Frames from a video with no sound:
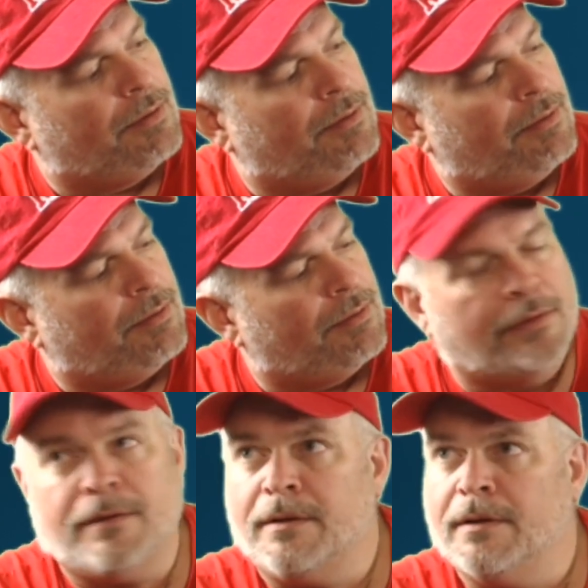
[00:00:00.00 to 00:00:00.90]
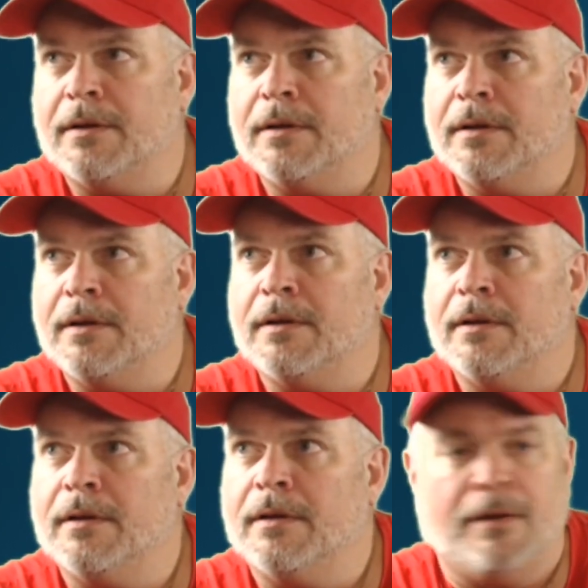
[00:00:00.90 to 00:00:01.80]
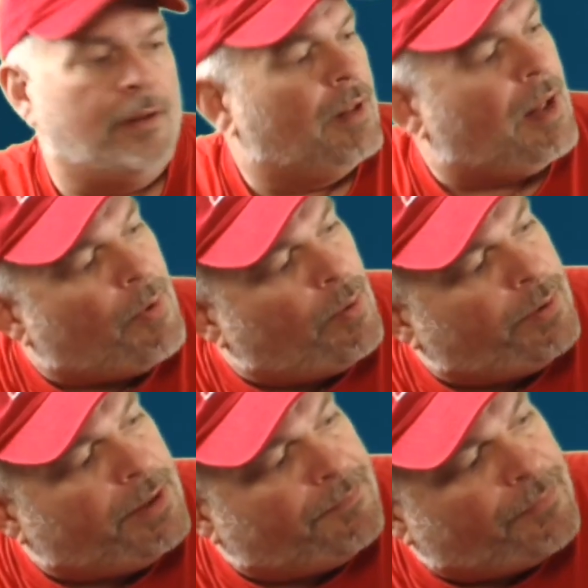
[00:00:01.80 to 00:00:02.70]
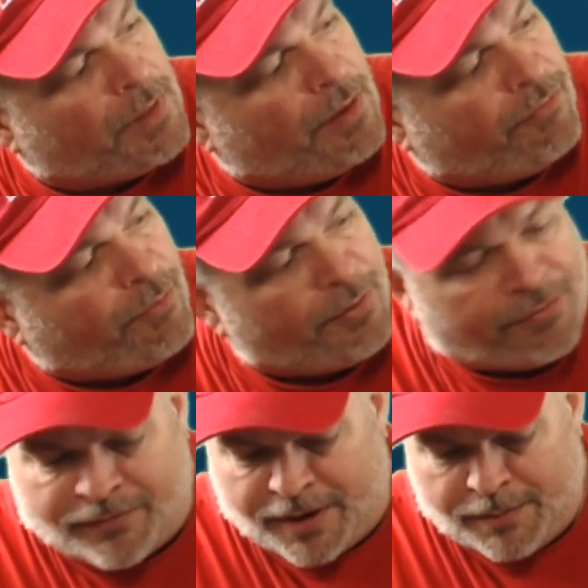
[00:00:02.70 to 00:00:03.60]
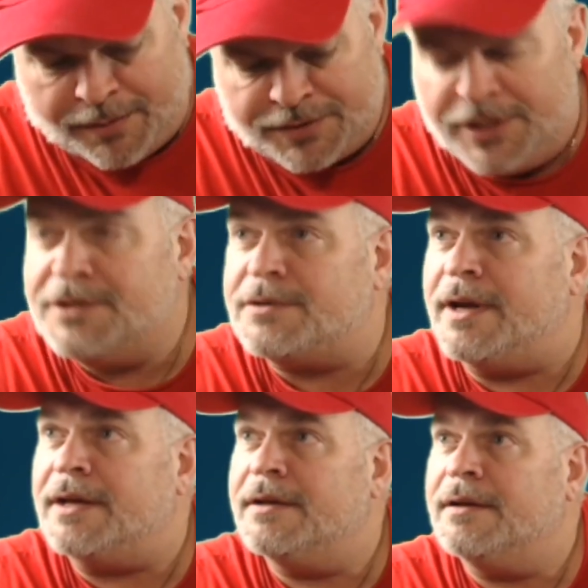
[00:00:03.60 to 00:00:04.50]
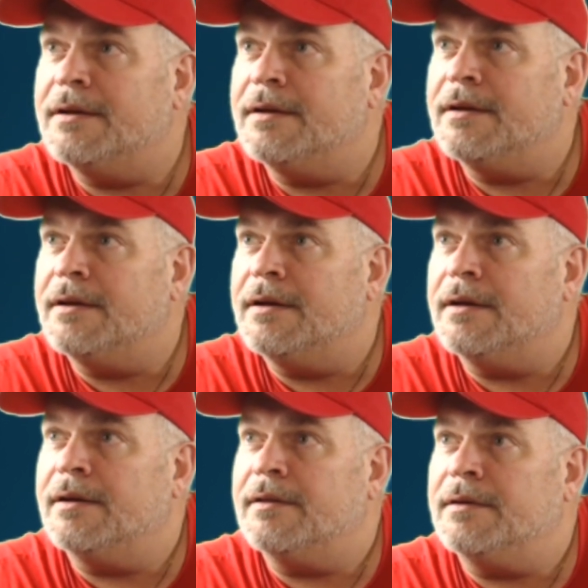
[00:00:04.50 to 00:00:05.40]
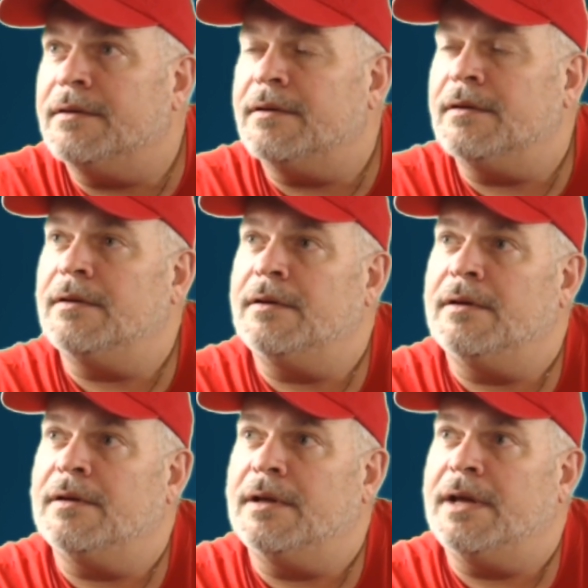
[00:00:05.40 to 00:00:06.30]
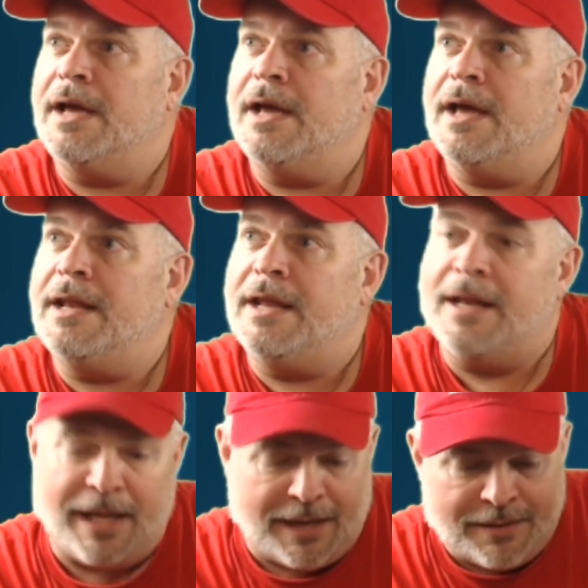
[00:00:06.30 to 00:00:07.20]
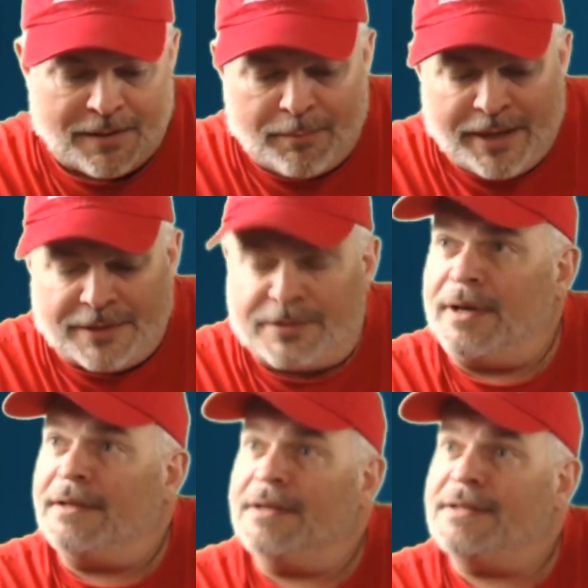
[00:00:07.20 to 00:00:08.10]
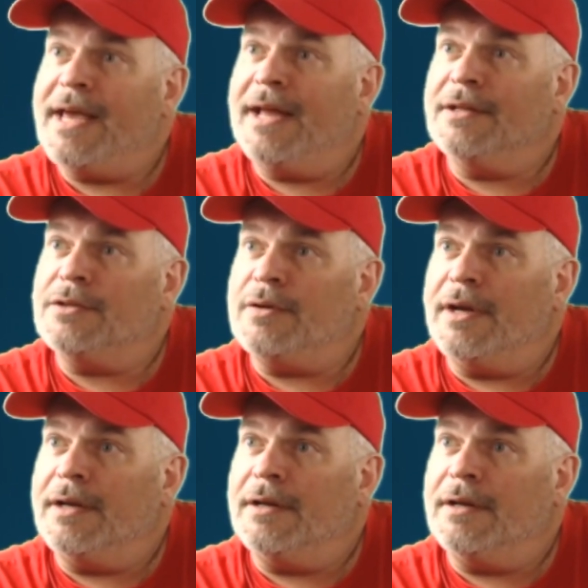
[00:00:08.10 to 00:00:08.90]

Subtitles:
I'm holding the 4th fret on the G string, and then hitting the B string, the 2nd string.